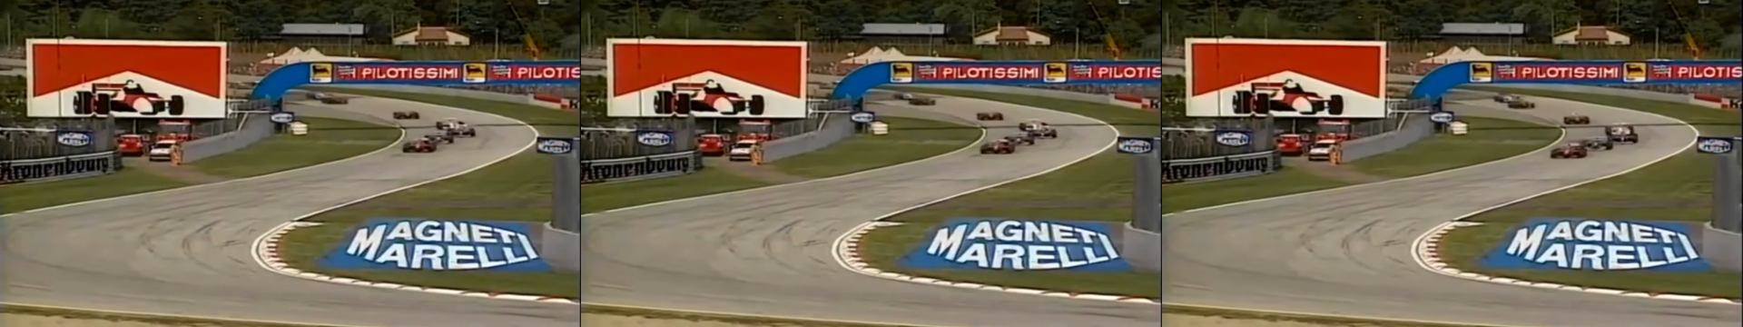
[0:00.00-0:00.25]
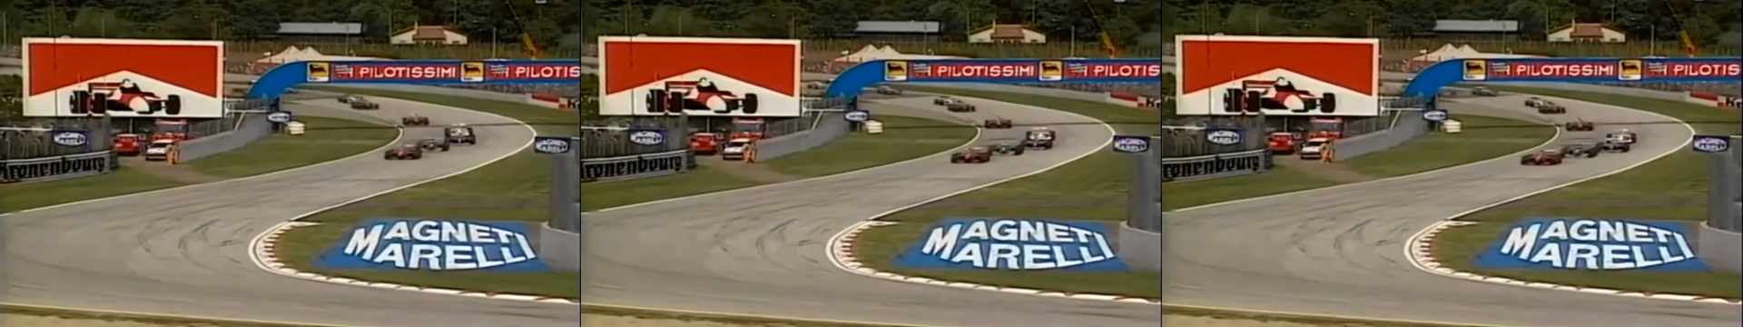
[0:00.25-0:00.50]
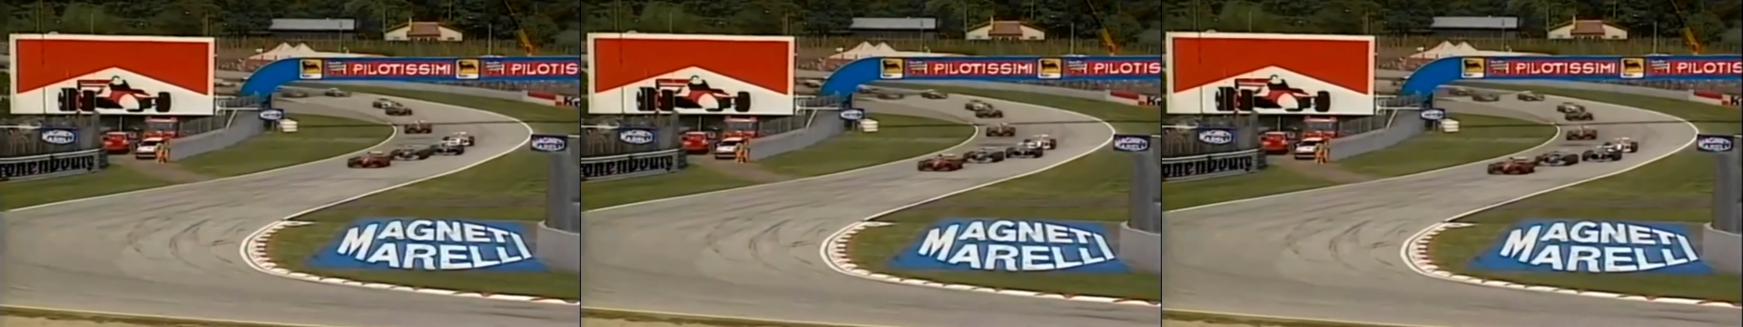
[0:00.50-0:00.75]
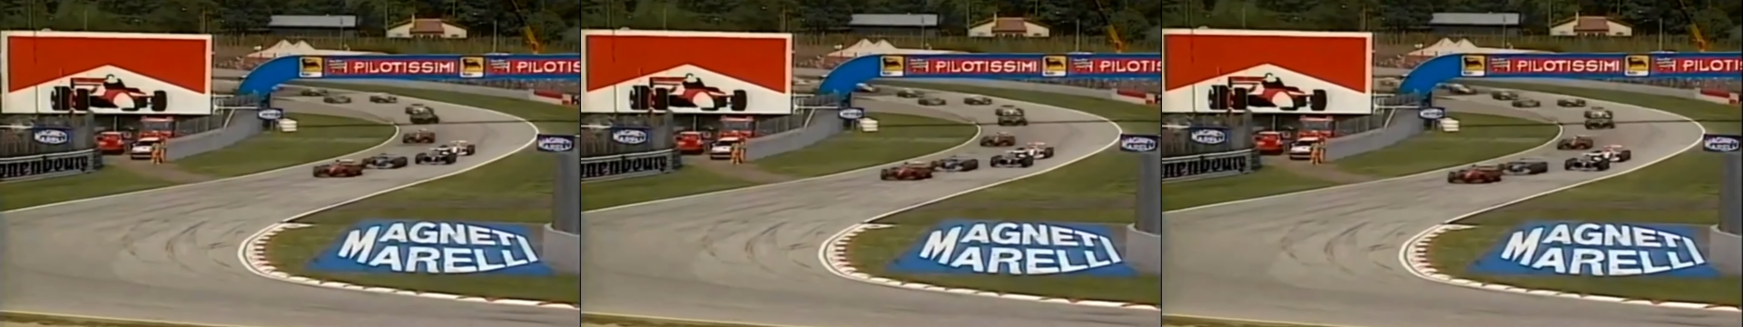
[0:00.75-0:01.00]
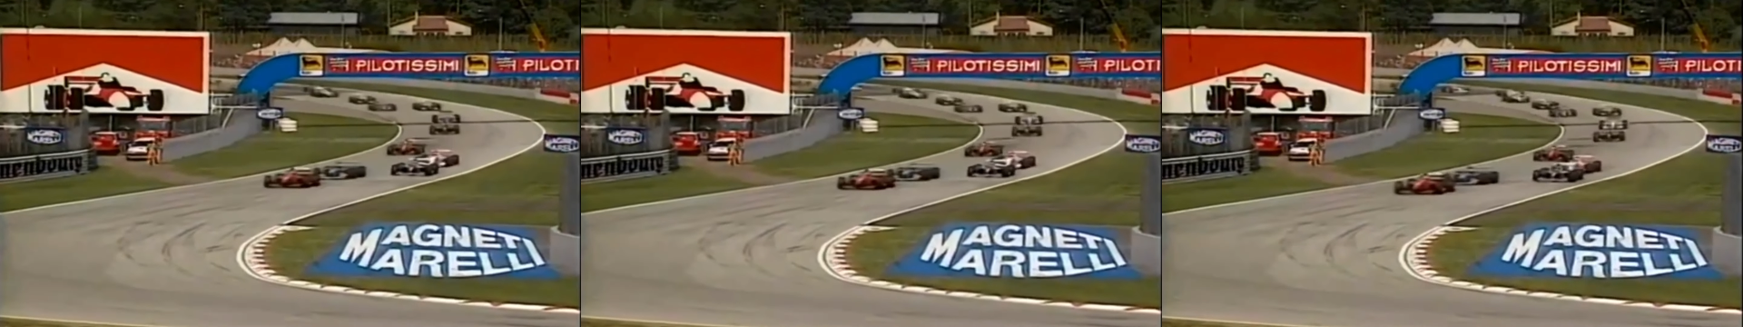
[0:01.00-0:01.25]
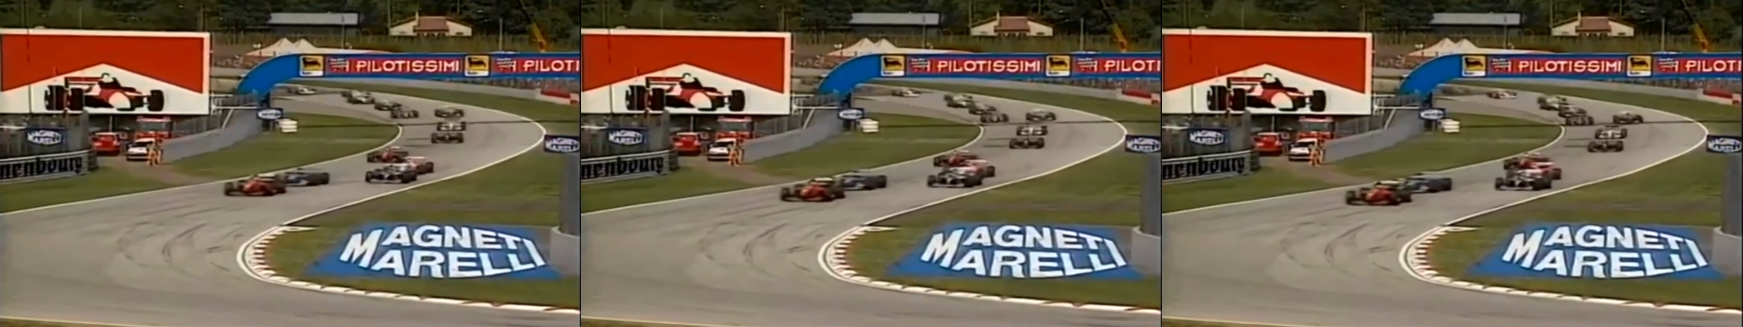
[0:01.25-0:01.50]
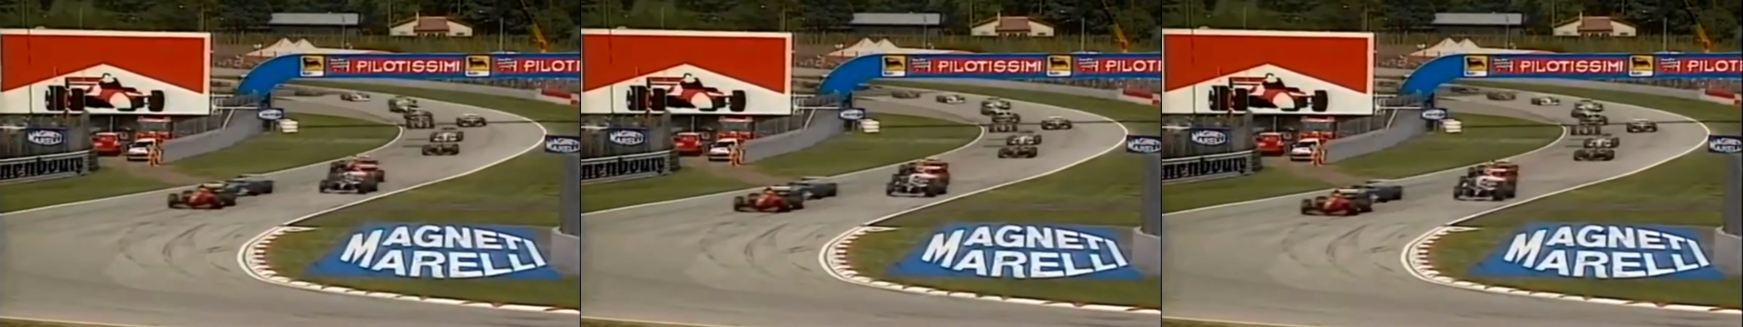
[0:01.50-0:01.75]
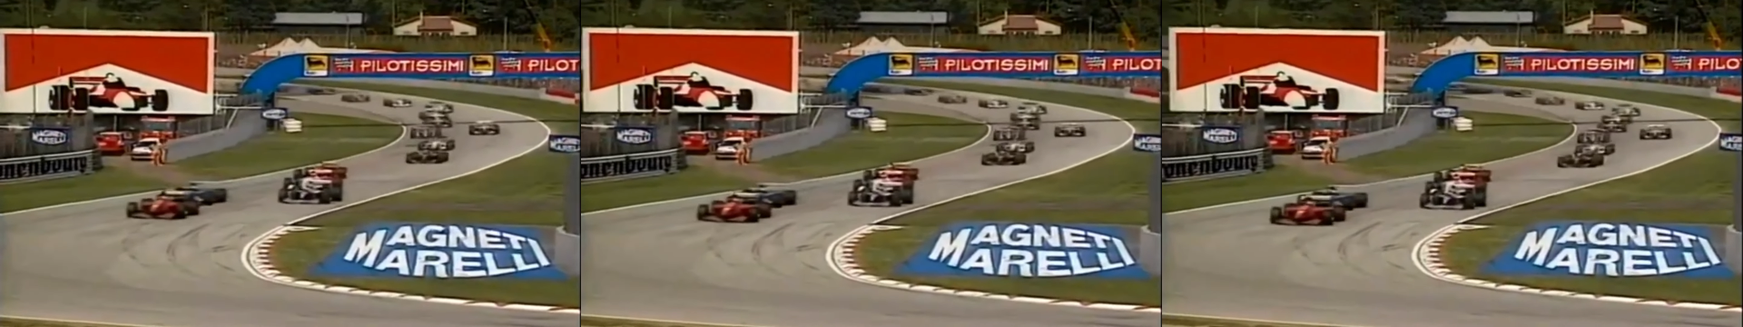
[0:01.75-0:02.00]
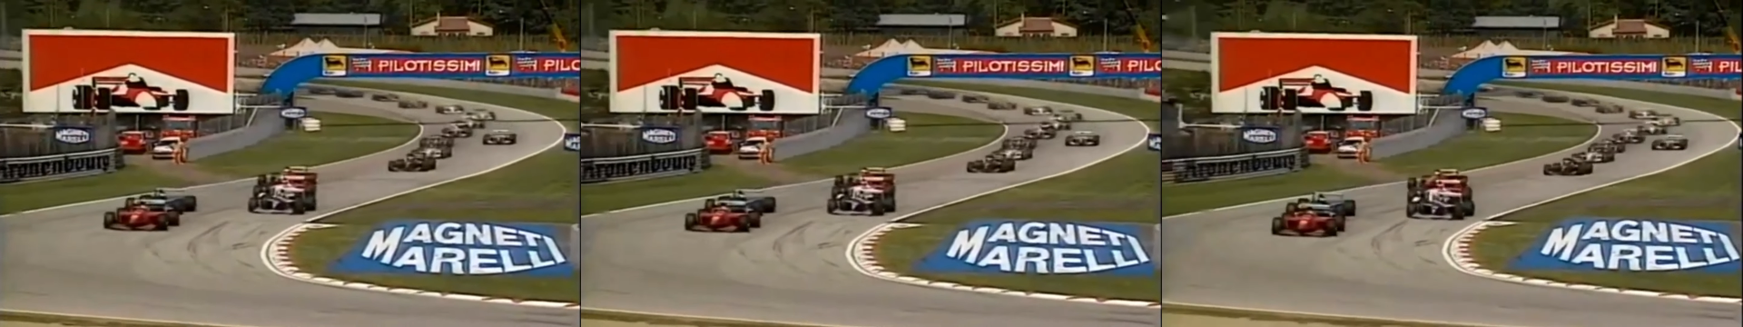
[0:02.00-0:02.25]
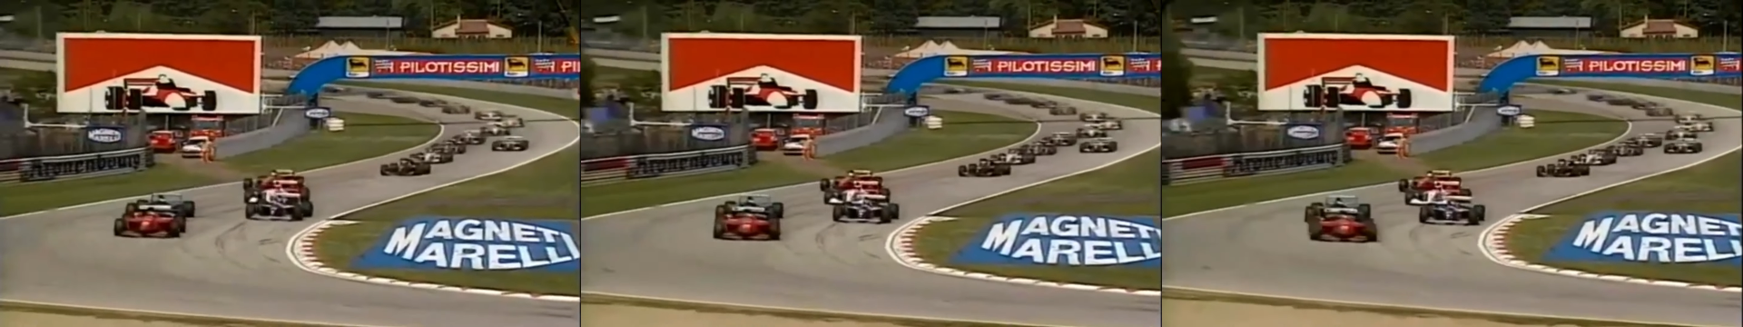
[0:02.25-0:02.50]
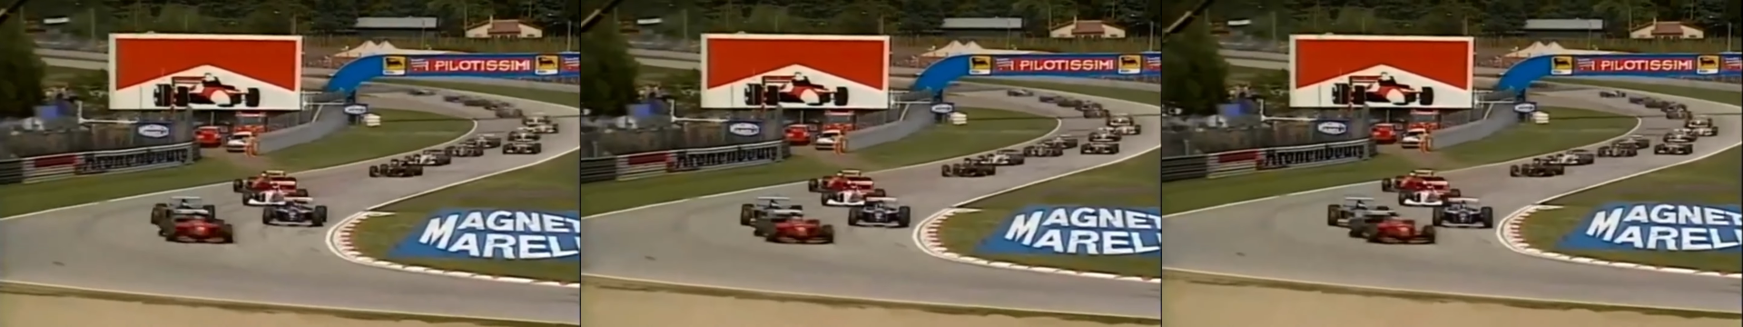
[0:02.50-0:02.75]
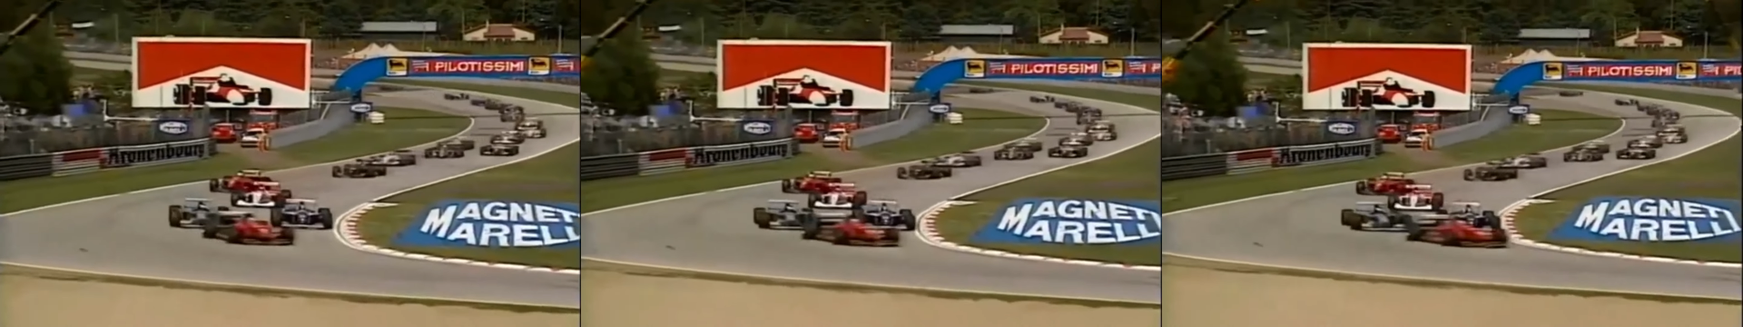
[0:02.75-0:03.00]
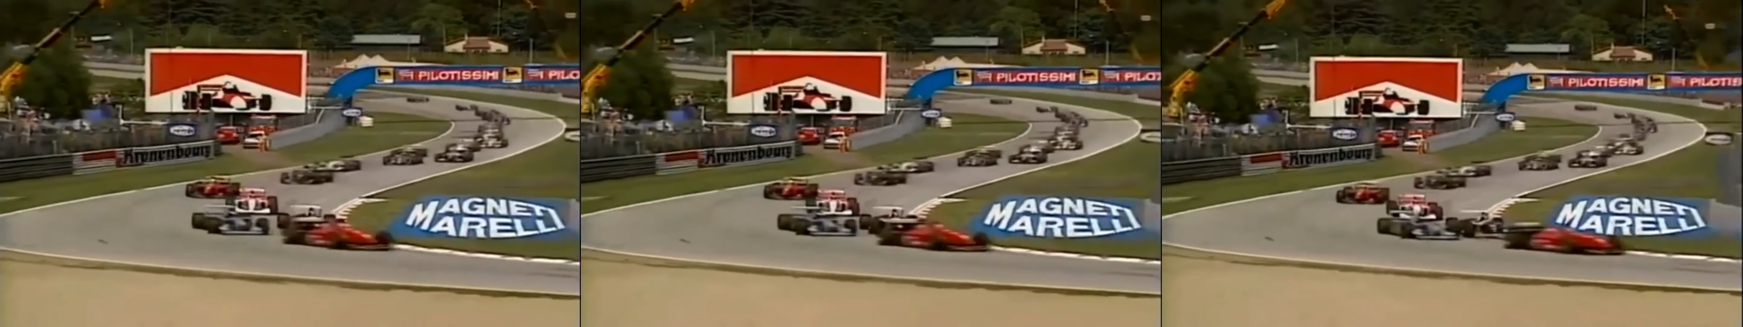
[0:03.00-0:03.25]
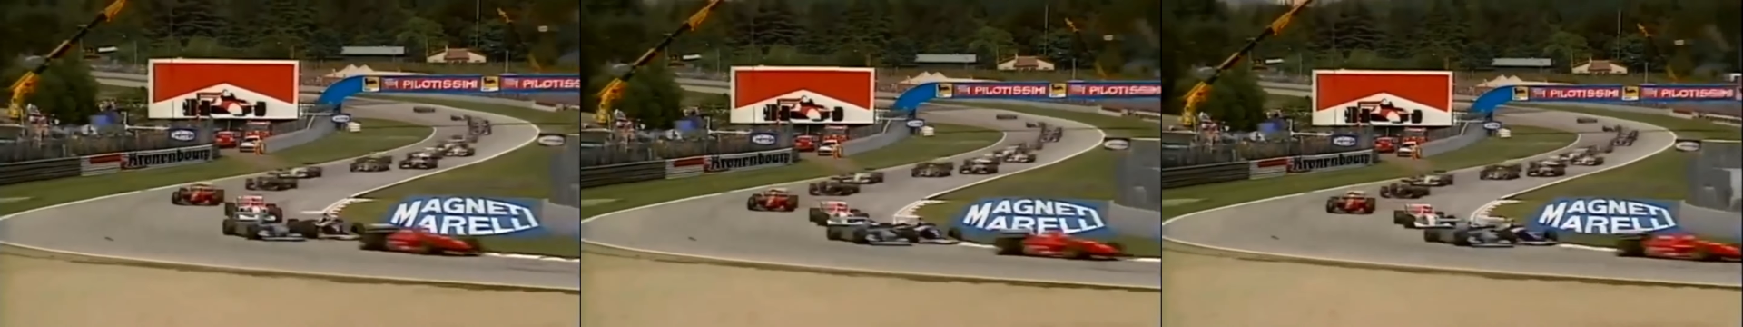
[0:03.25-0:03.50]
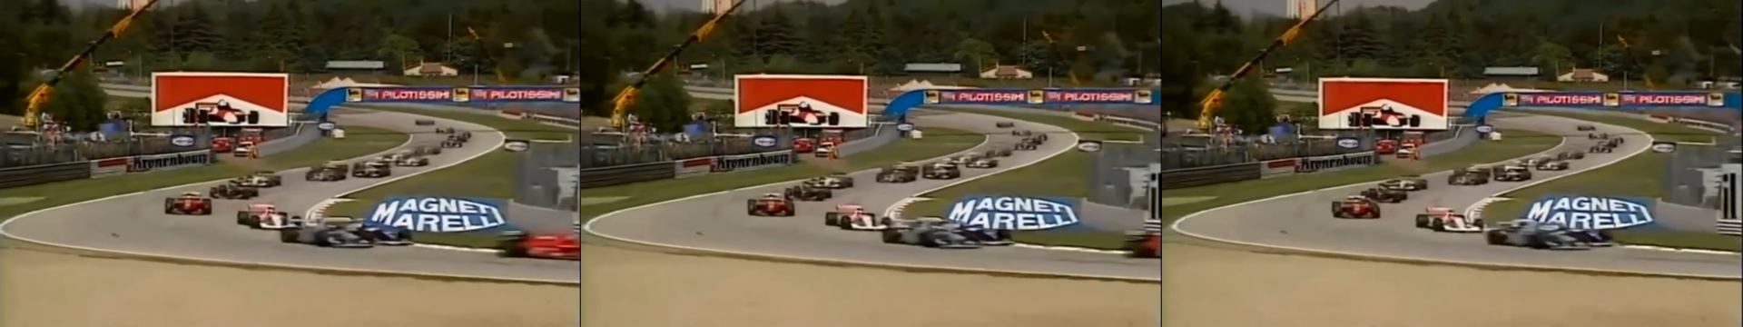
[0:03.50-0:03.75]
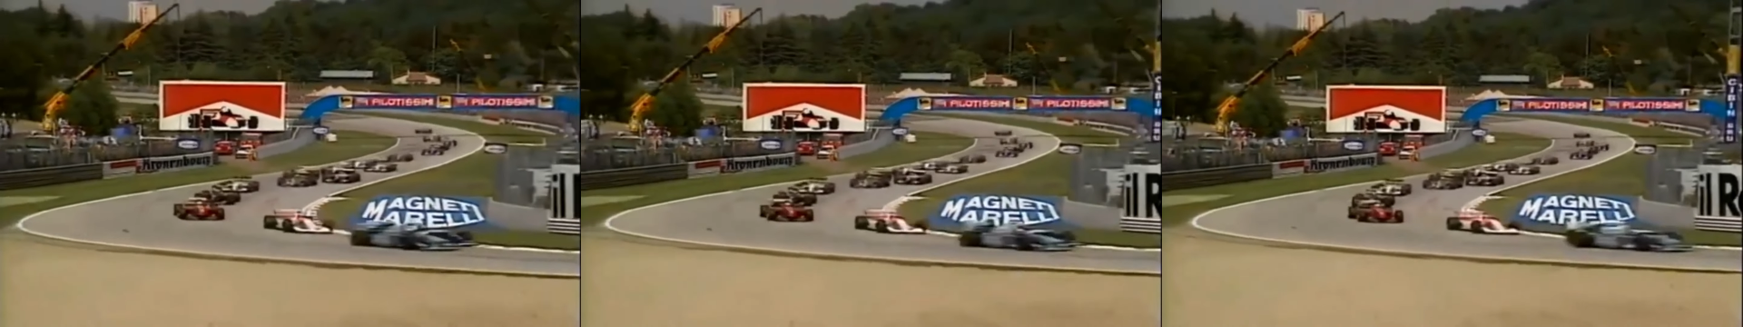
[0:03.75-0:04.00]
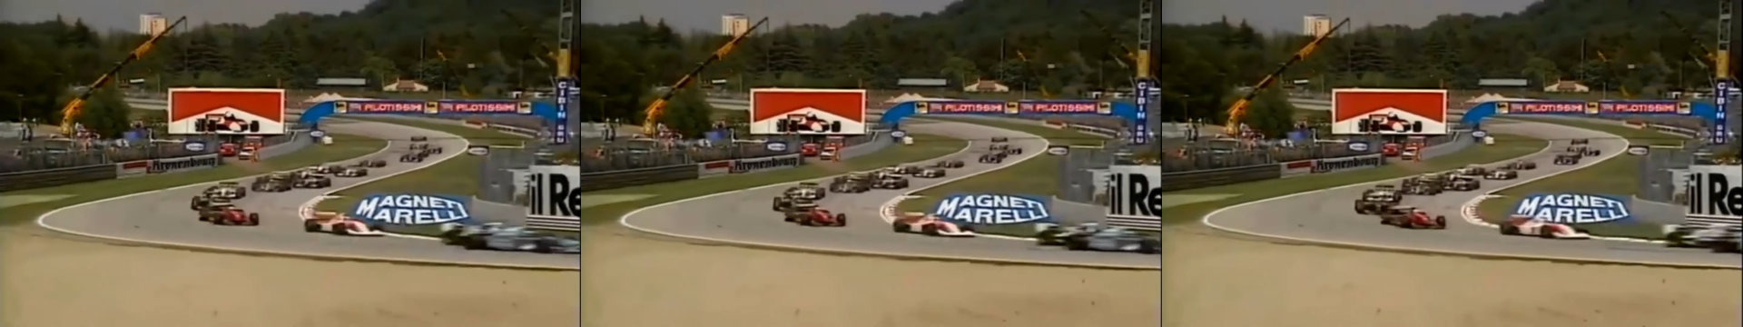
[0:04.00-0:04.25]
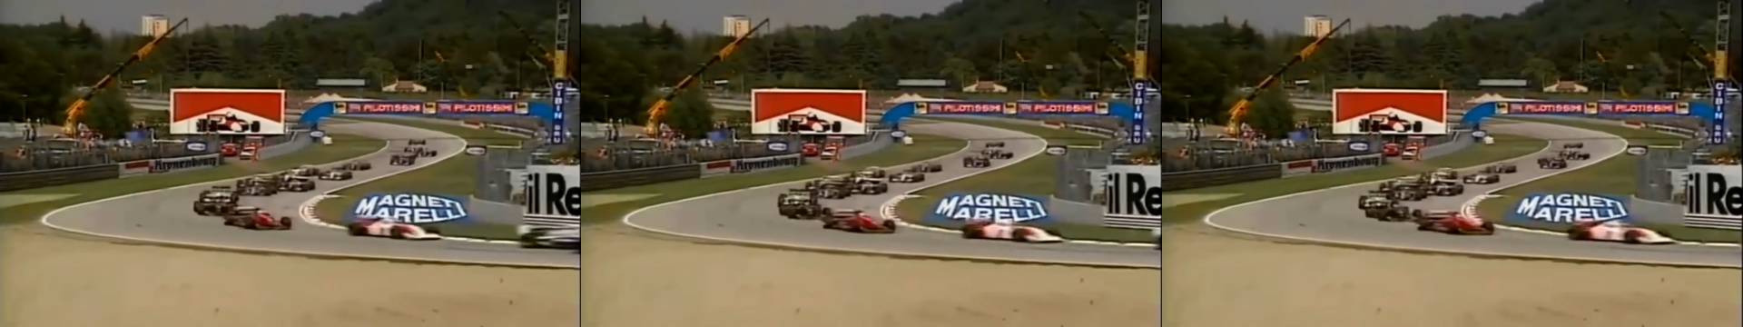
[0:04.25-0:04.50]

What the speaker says: [unreadable: no face in view]